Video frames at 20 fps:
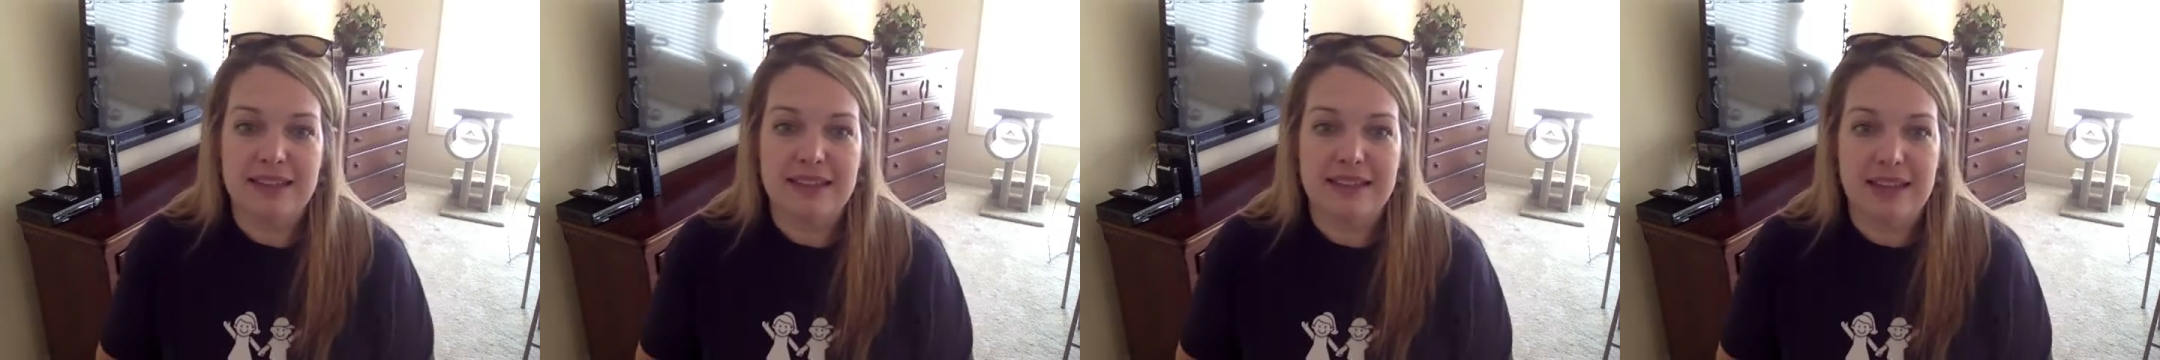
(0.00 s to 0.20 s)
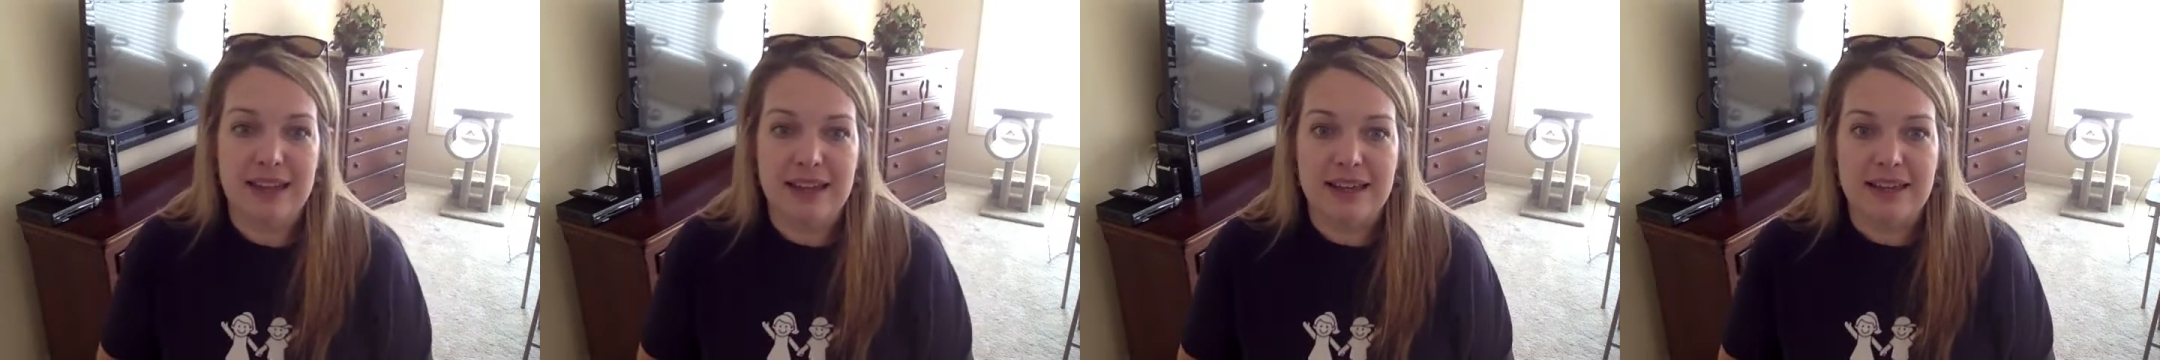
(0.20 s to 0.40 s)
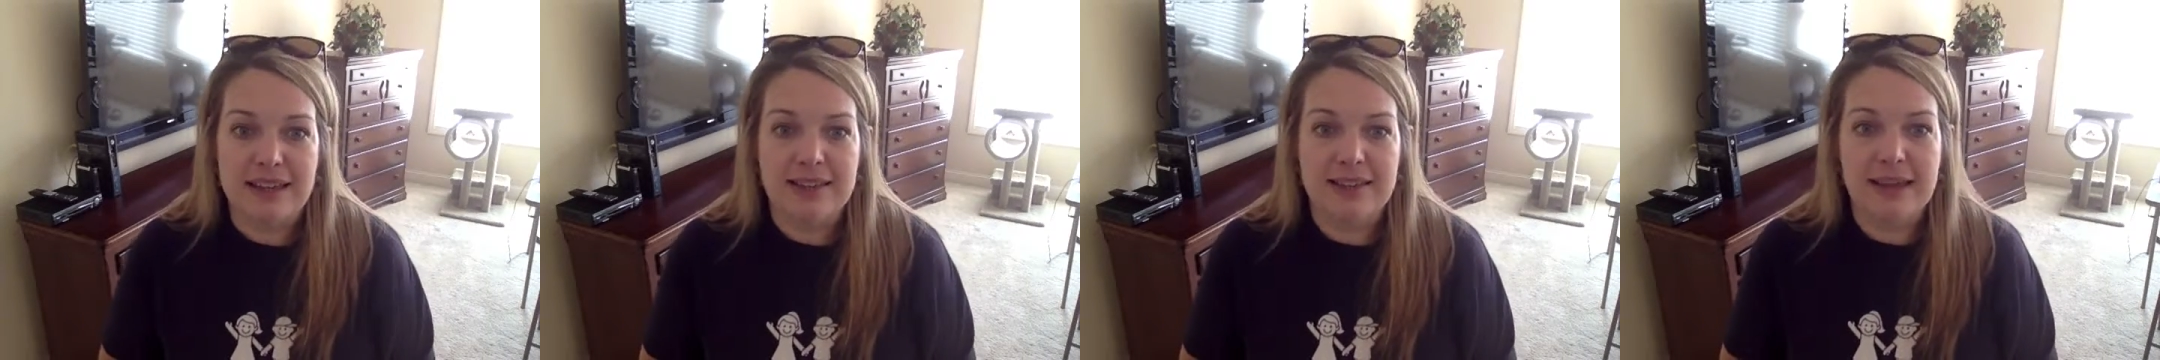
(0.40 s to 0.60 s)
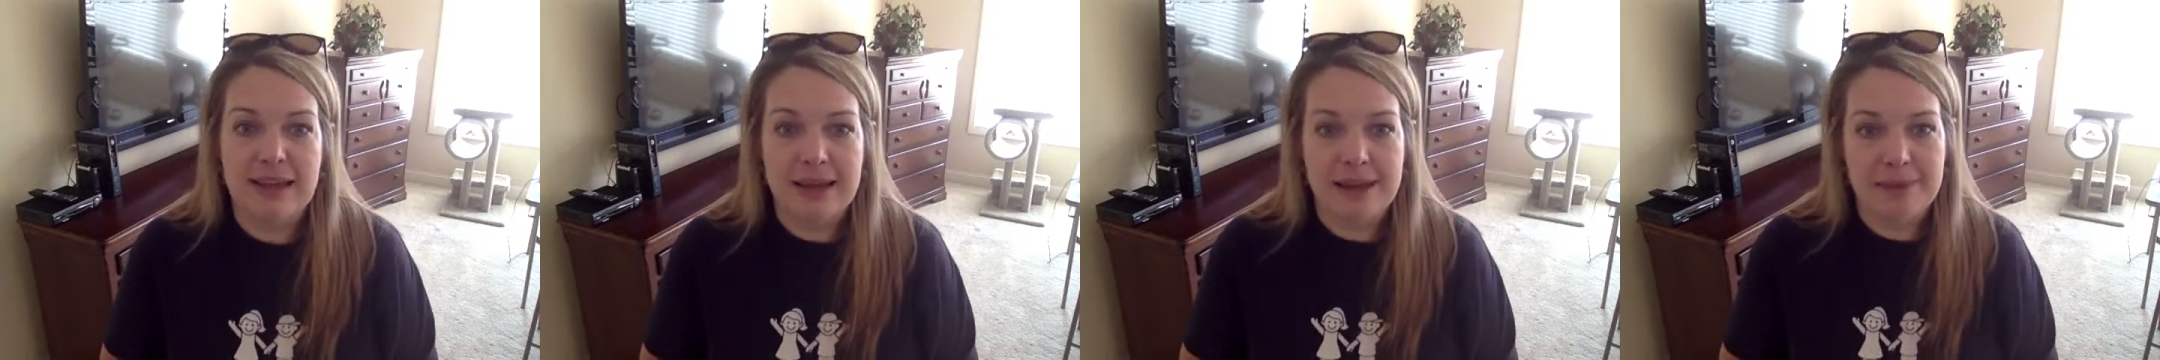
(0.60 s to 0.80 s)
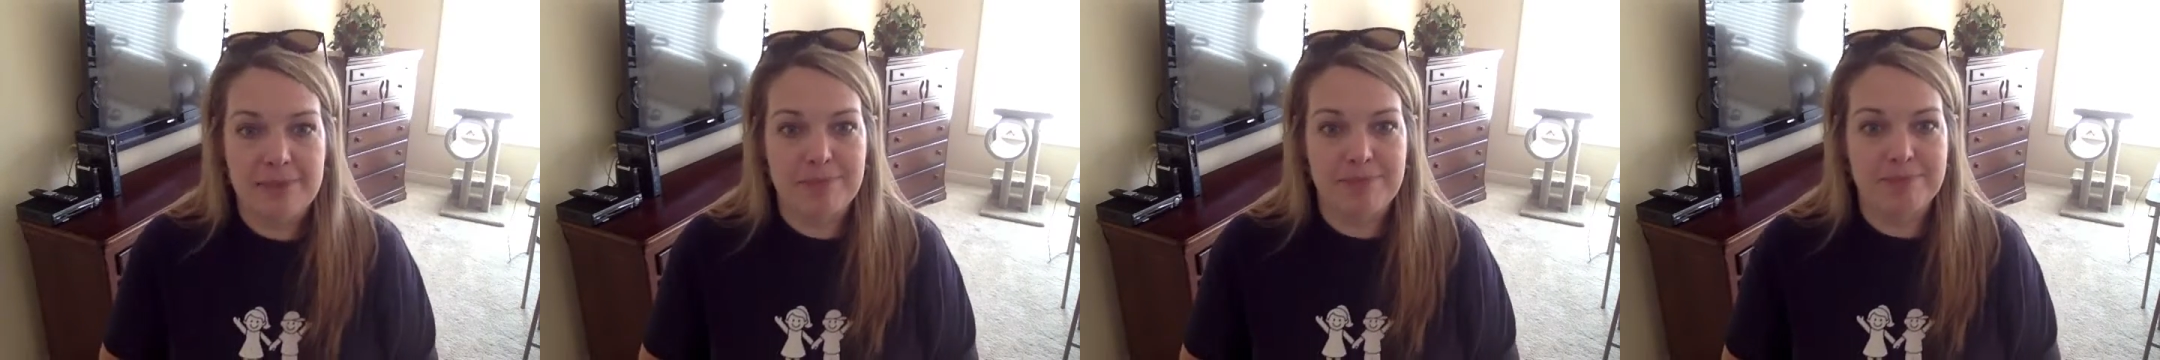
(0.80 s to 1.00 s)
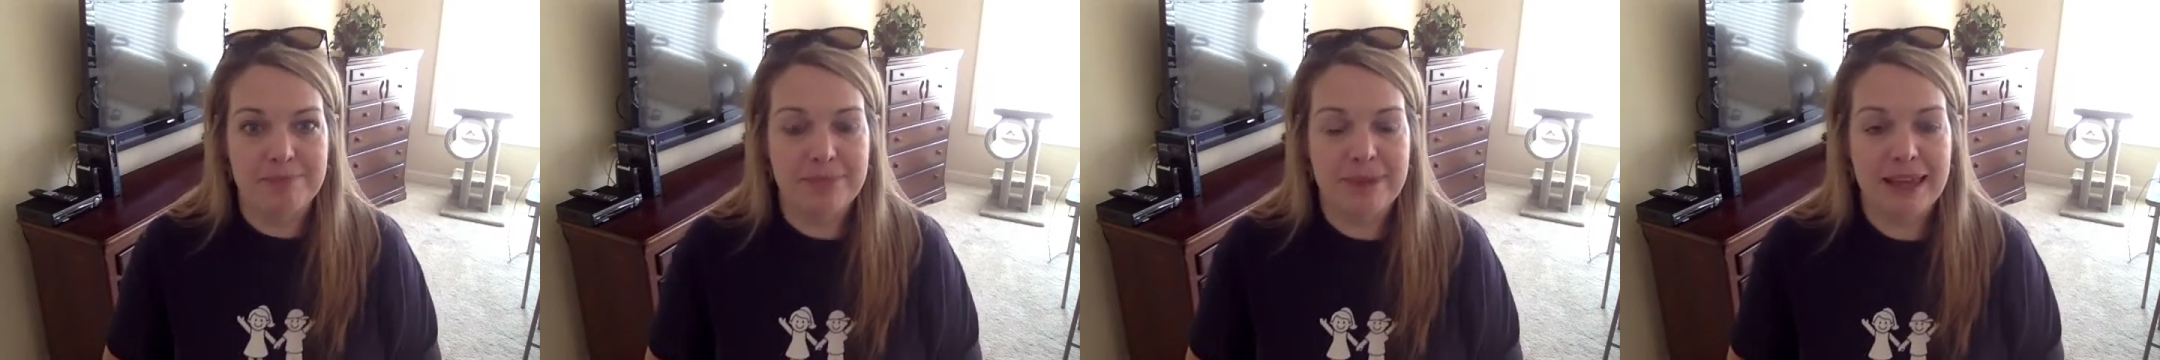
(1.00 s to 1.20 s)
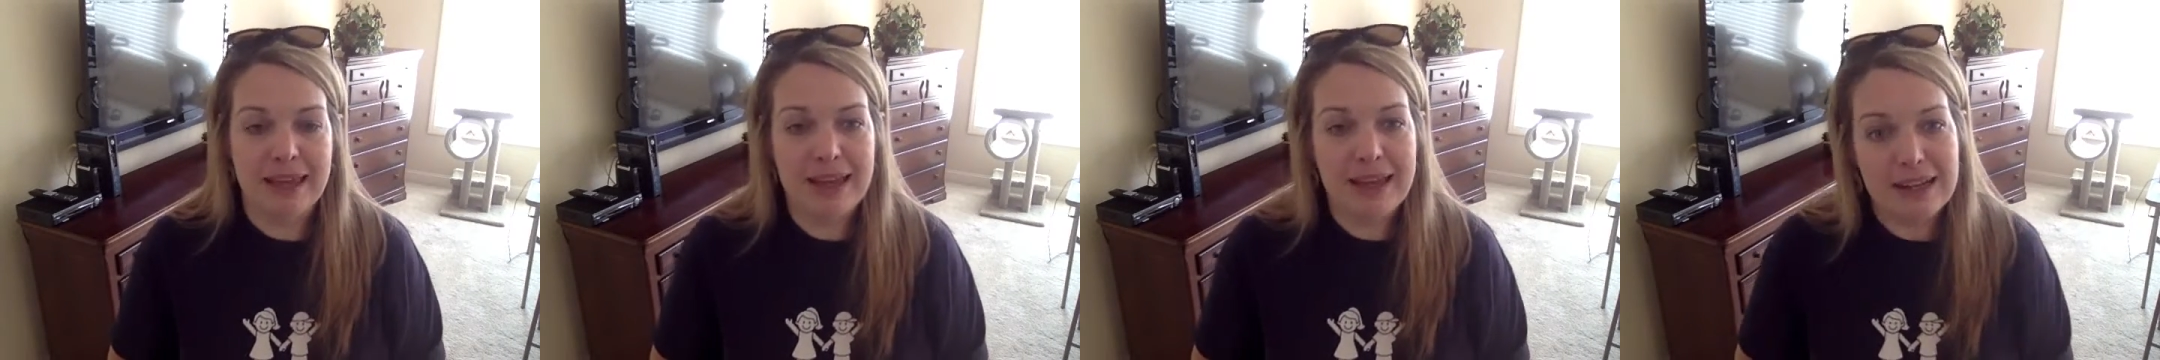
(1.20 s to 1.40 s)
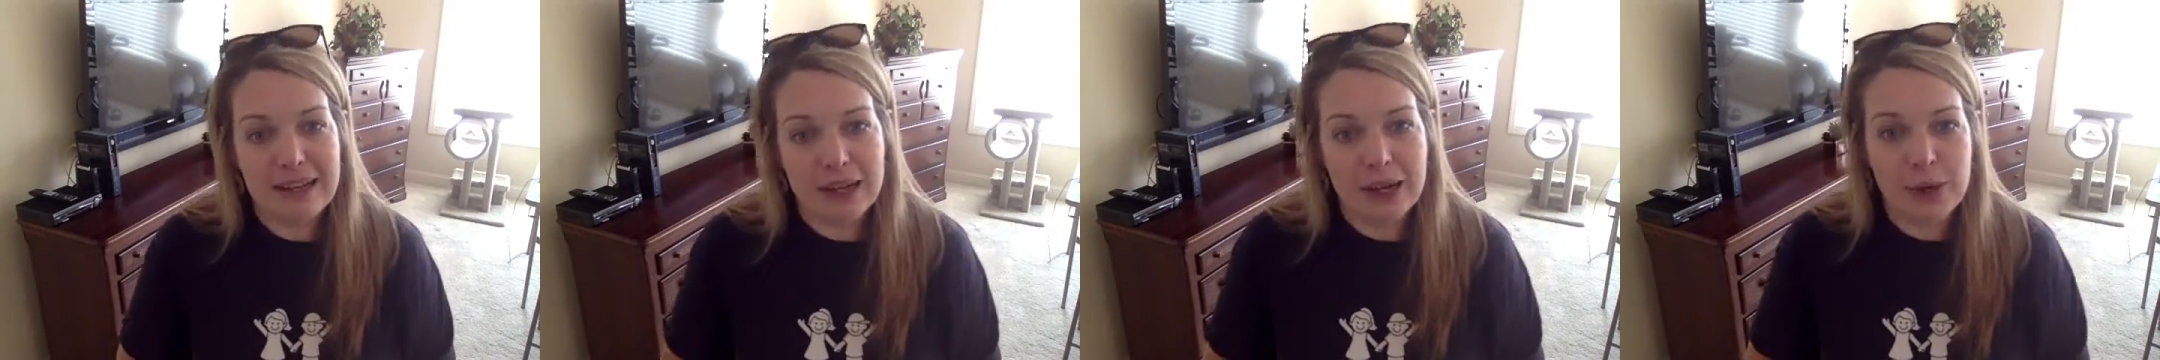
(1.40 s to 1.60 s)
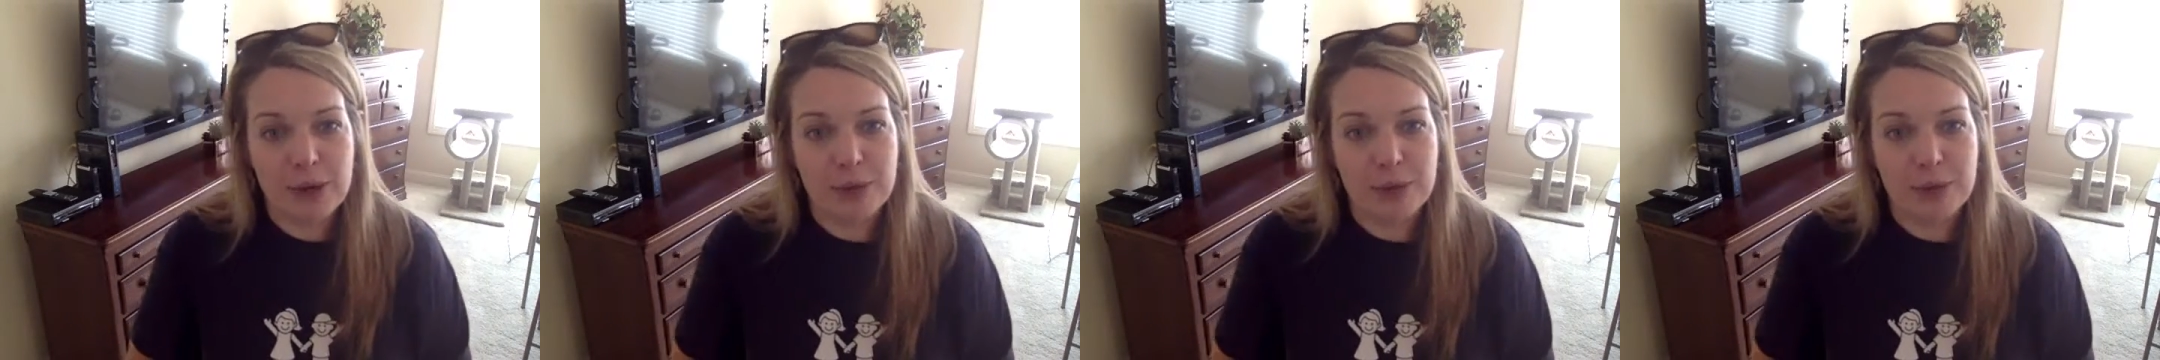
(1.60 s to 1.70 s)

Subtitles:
says Aetna